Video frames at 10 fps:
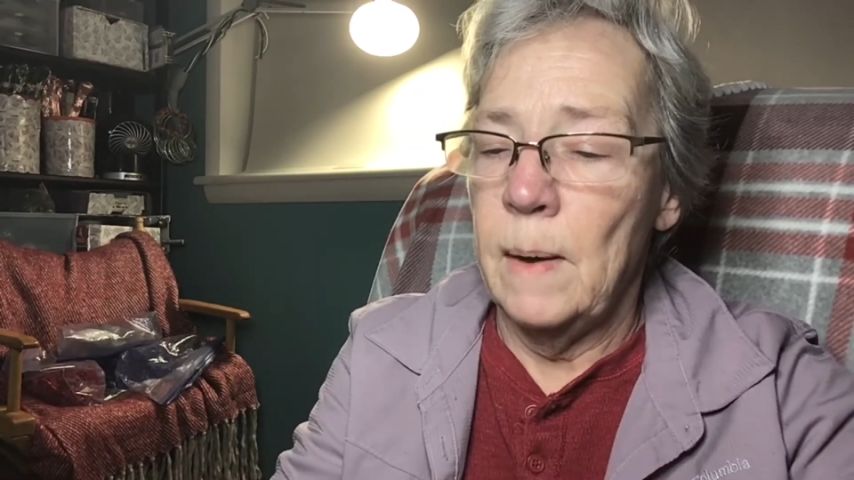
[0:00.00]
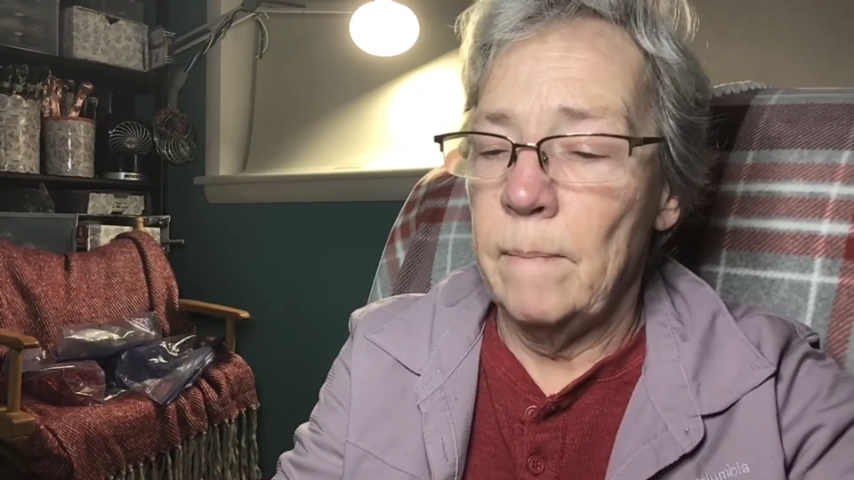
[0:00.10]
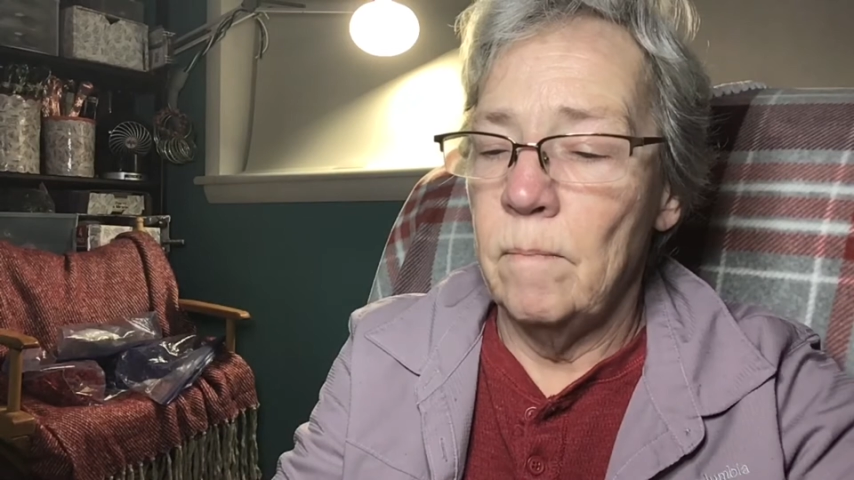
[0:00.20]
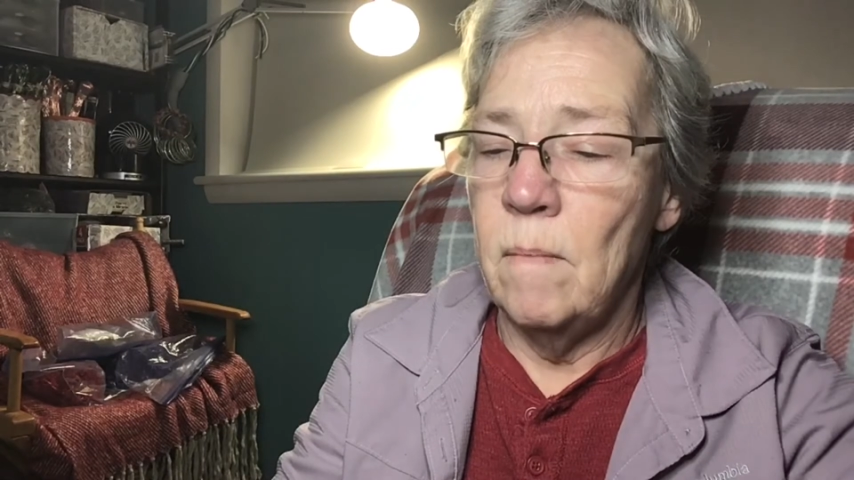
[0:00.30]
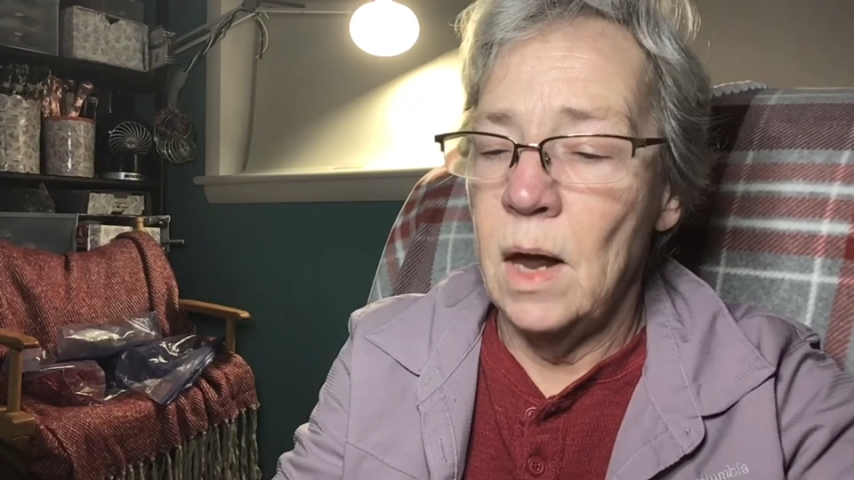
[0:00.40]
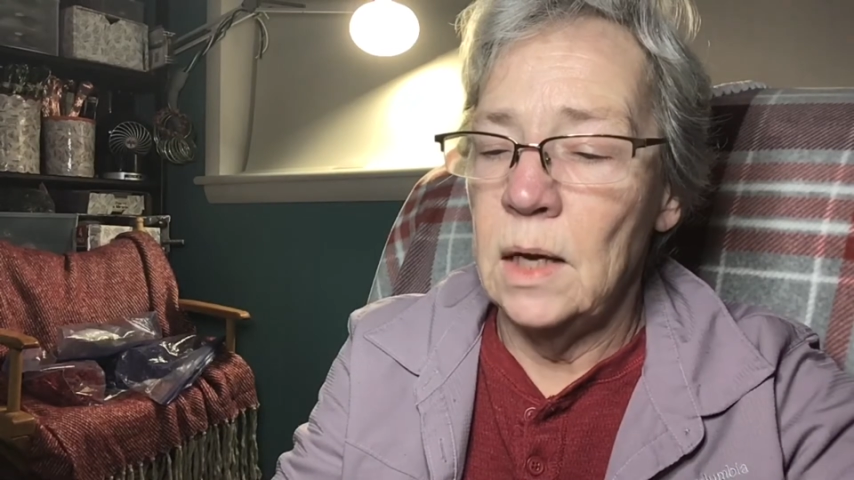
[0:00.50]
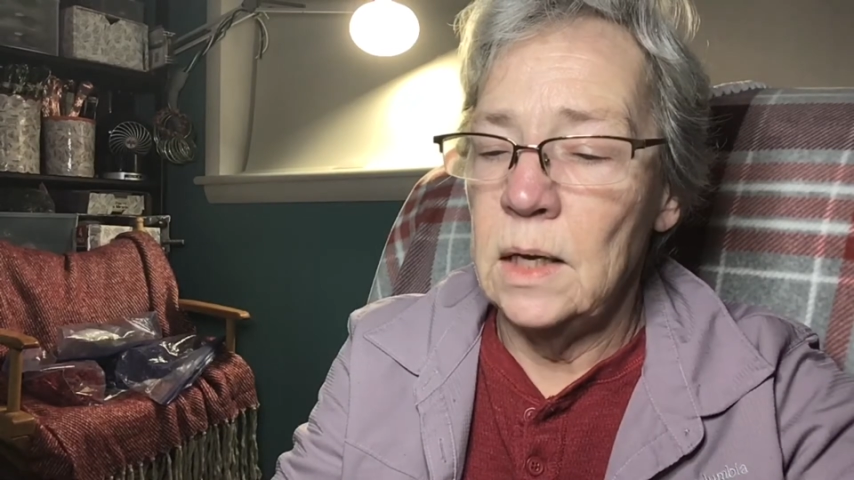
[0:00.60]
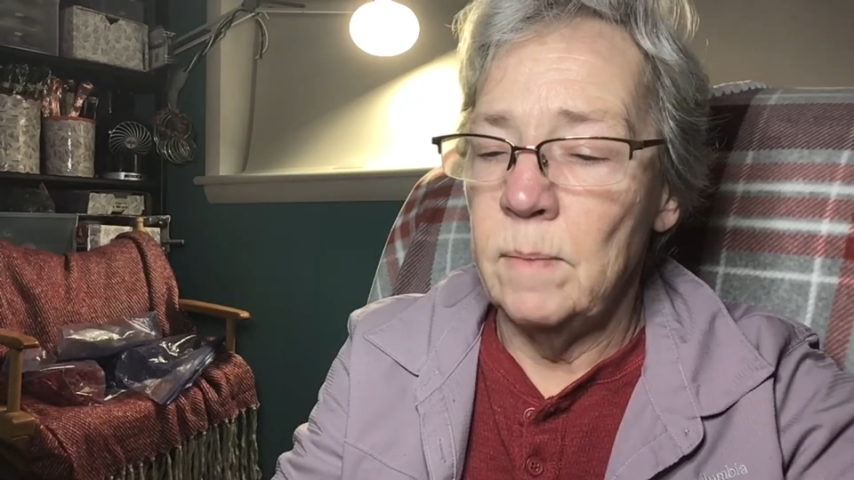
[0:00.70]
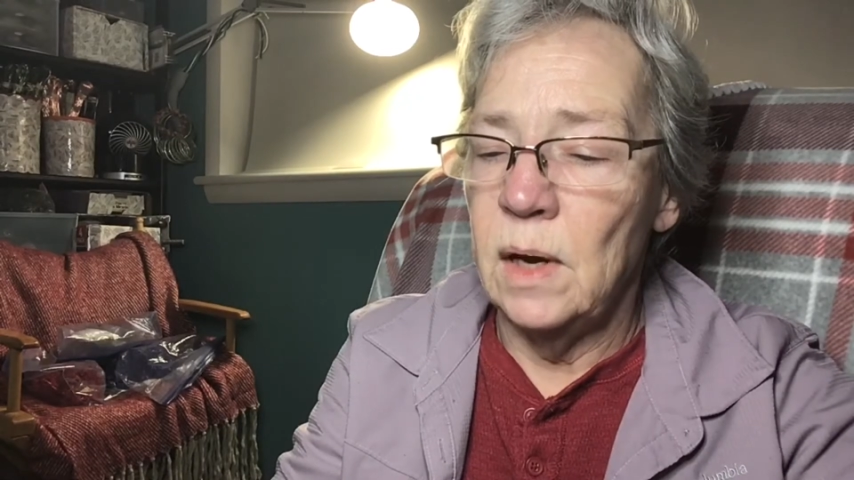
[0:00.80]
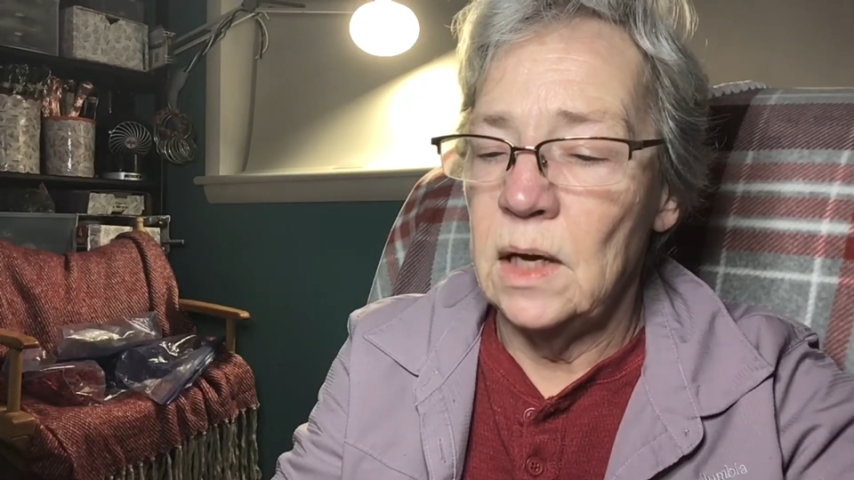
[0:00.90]

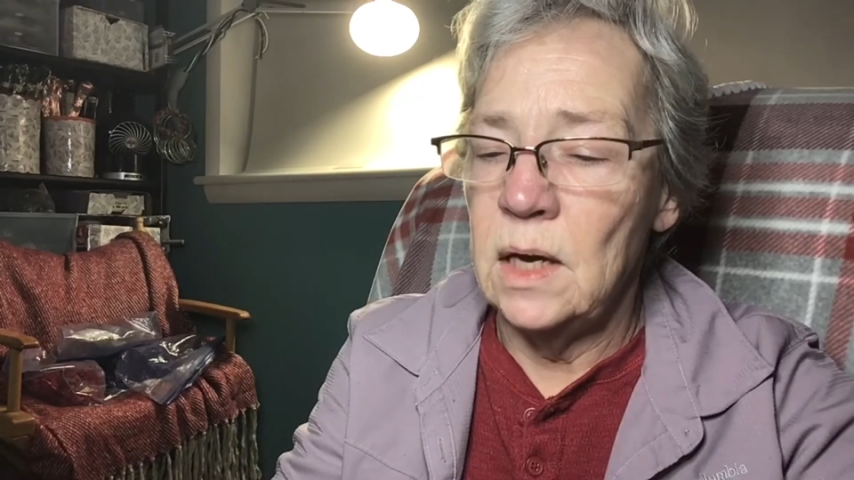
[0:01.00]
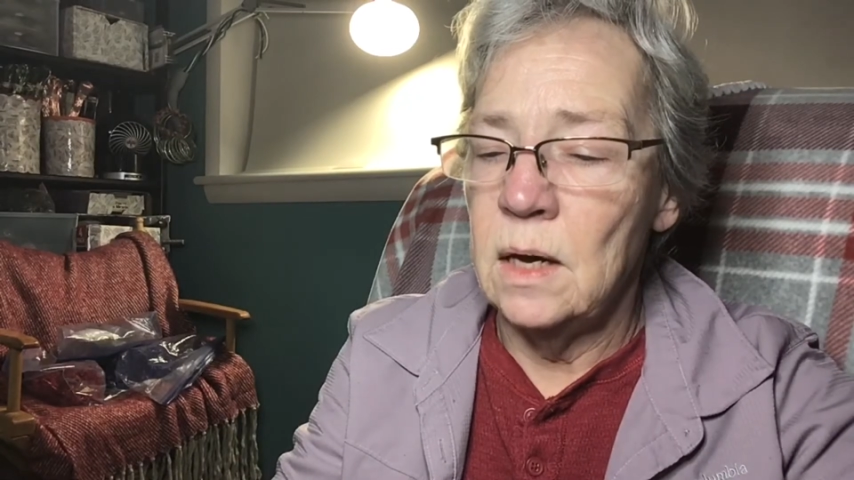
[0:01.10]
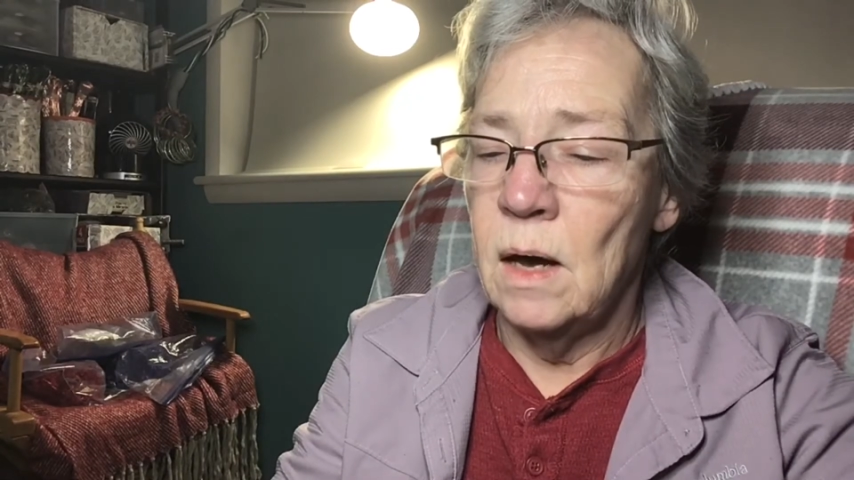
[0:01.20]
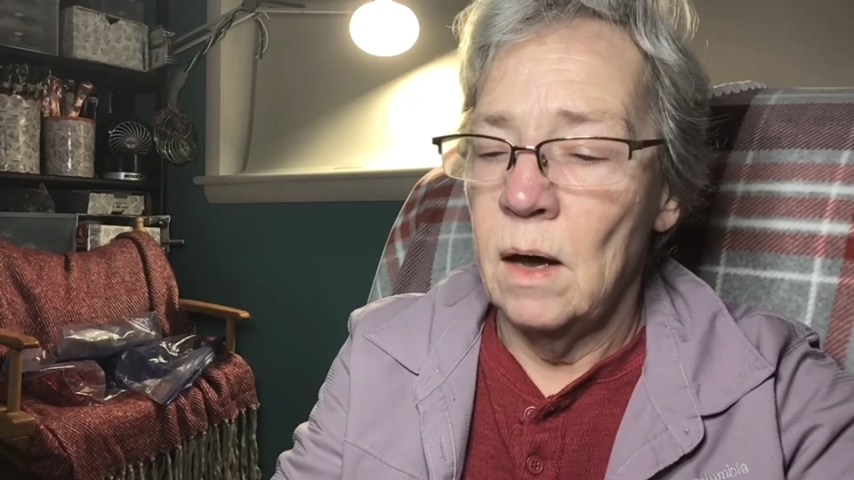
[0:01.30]
many